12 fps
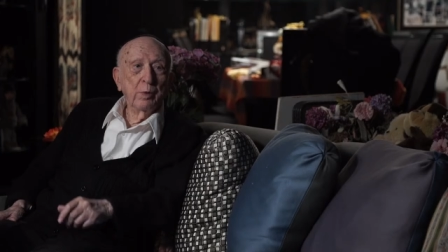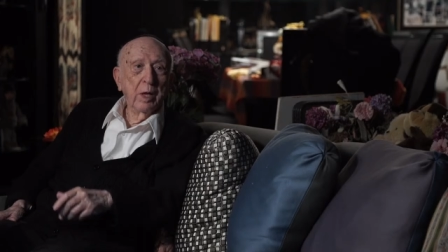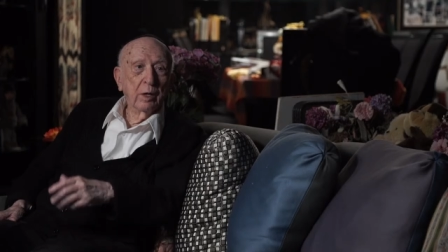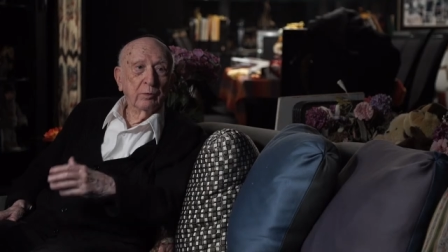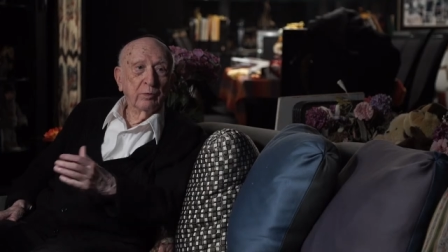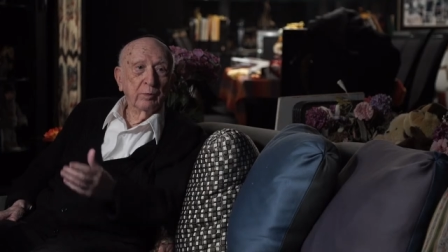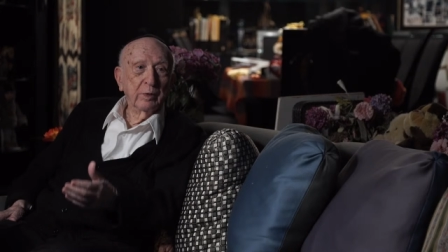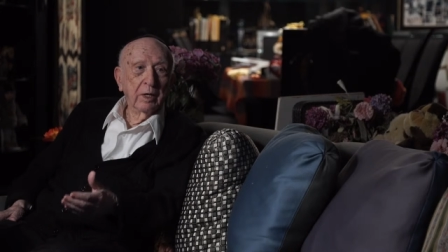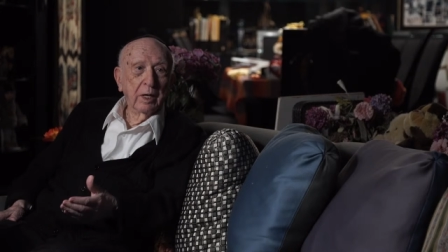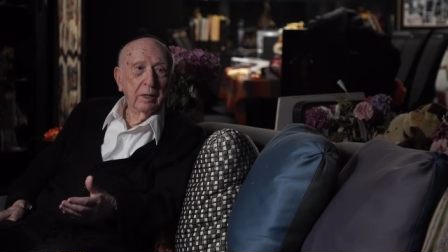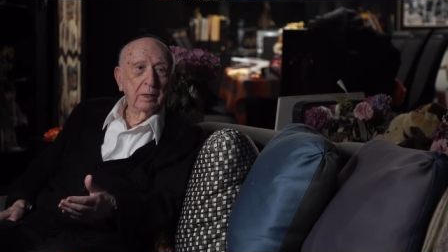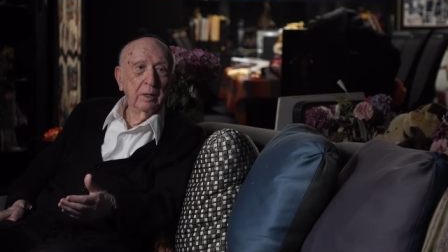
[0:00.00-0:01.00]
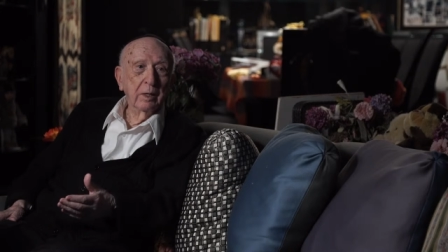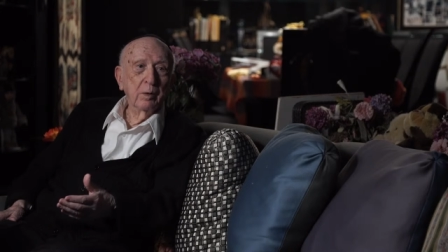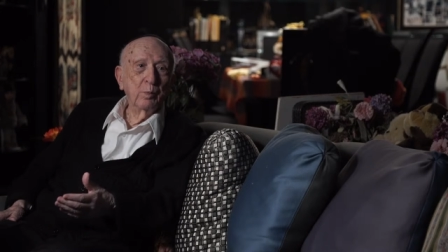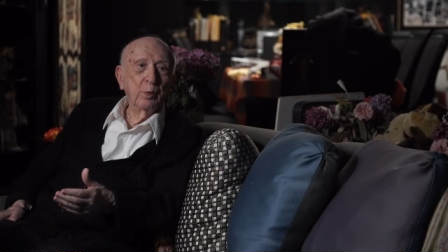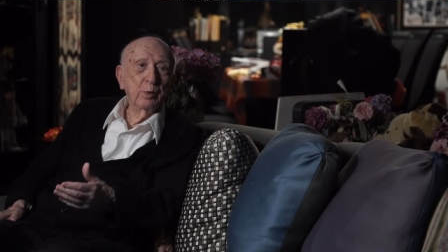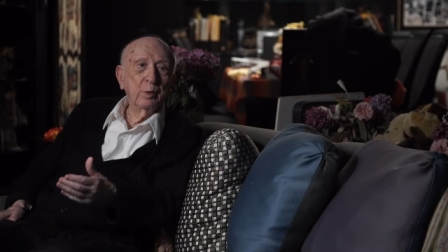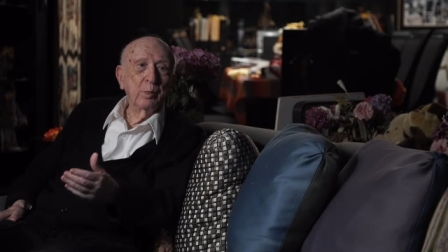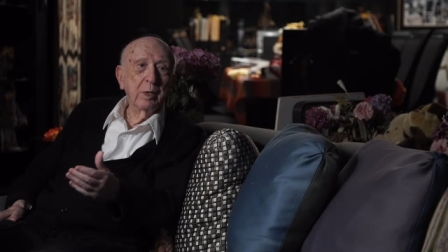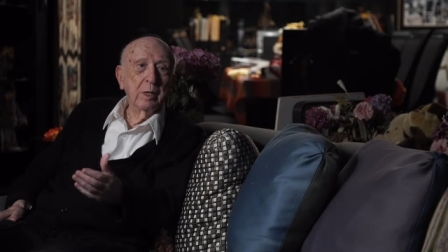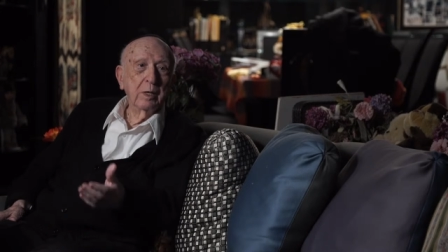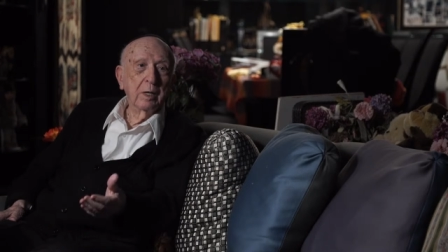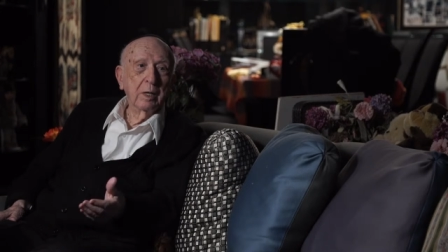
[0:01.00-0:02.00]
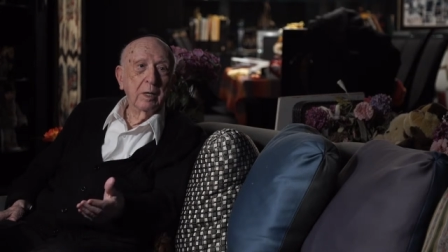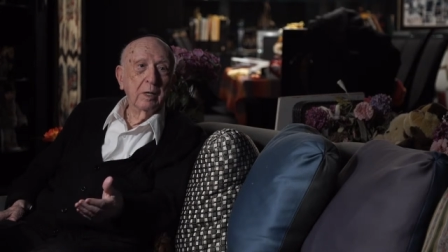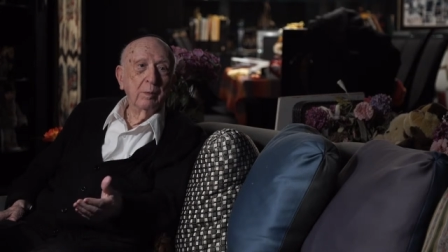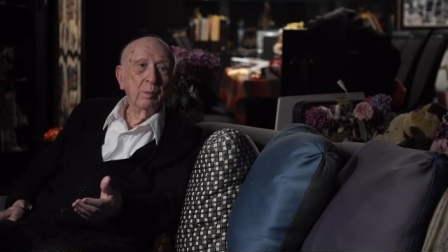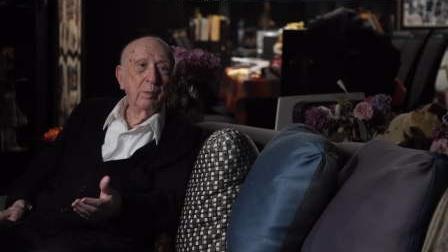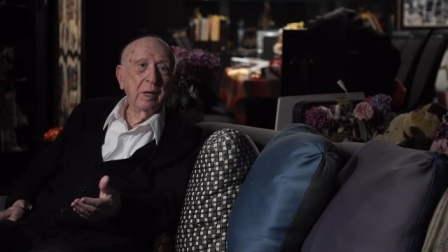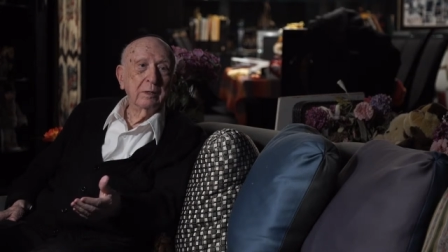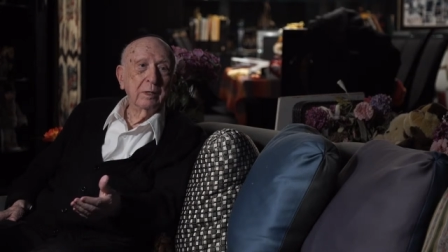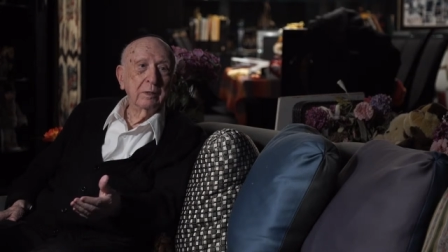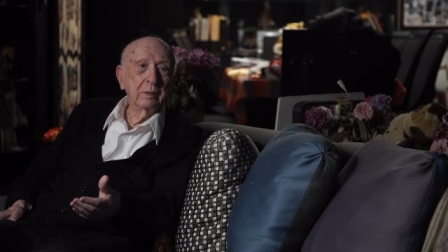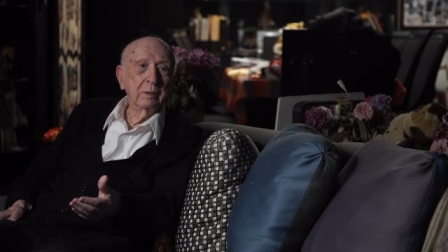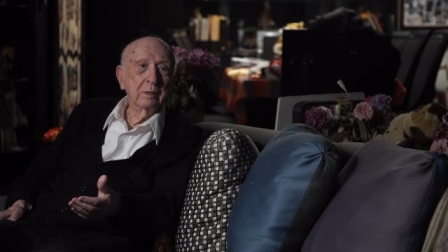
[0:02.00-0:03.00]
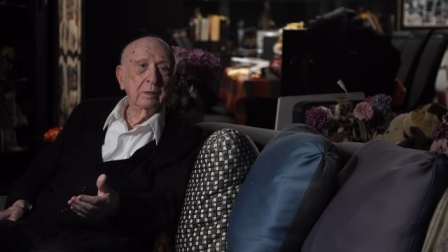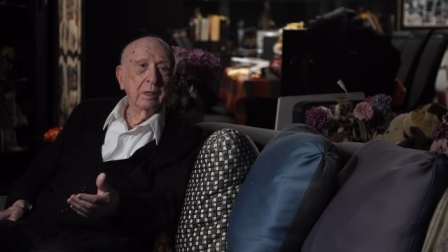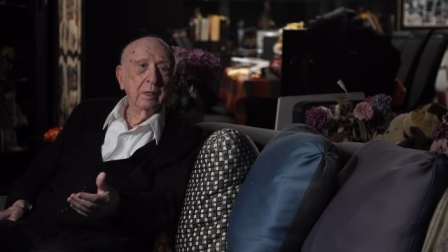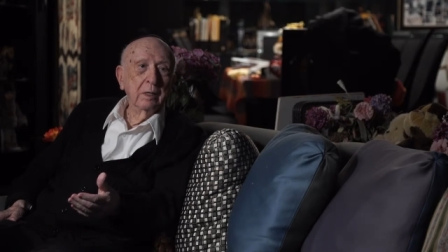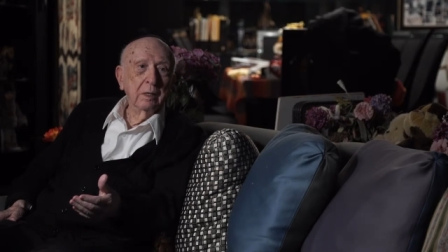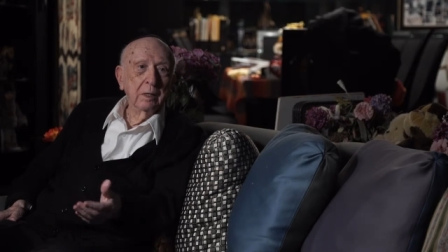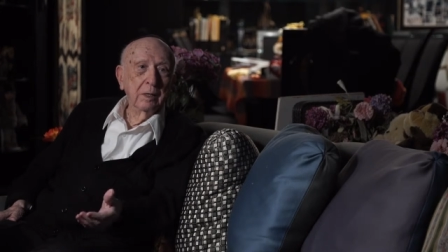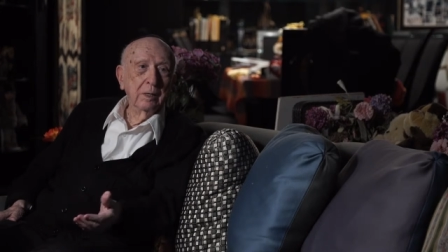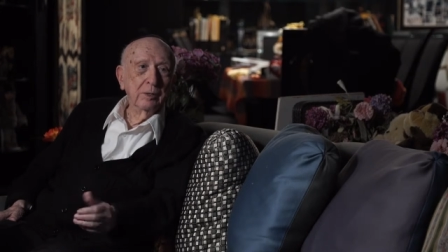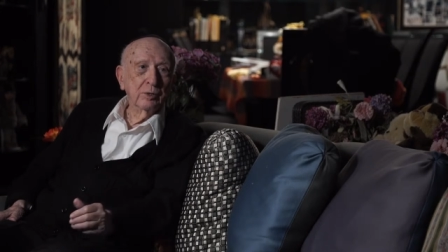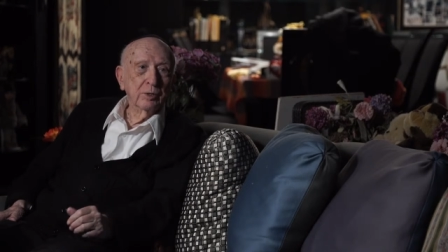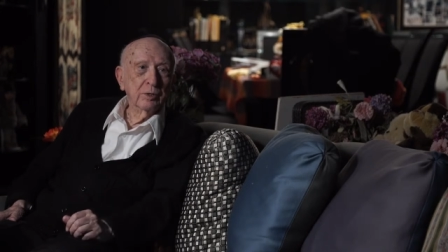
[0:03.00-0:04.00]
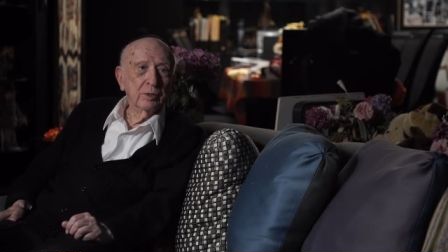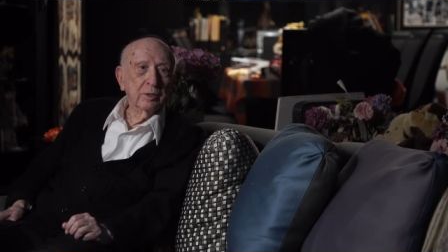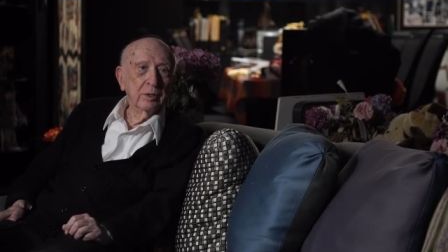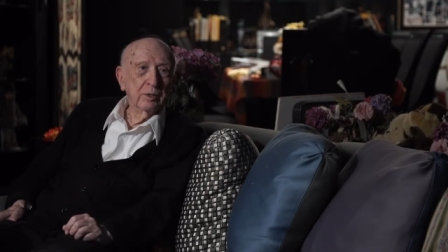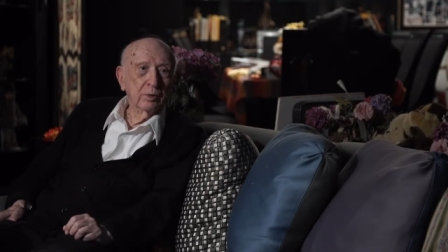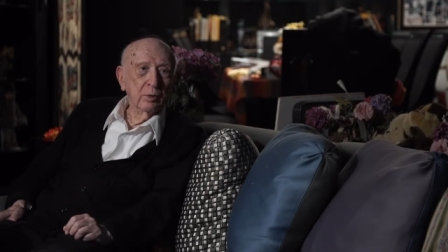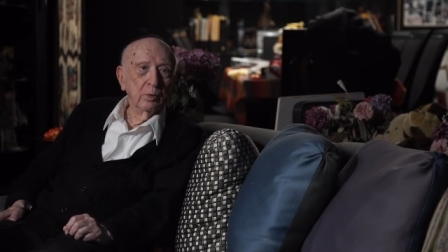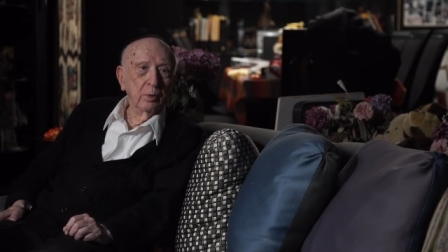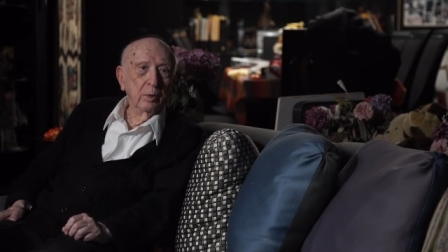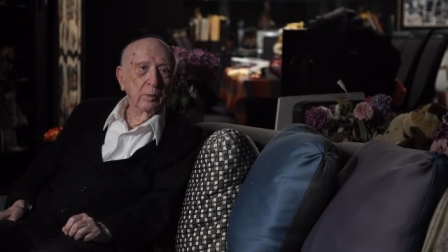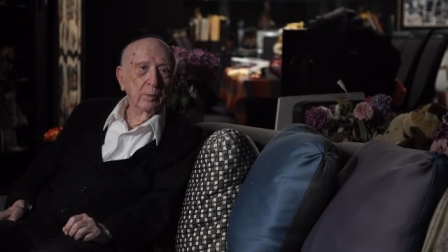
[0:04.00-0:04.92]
me out from the cheder and put me in a modern religious school.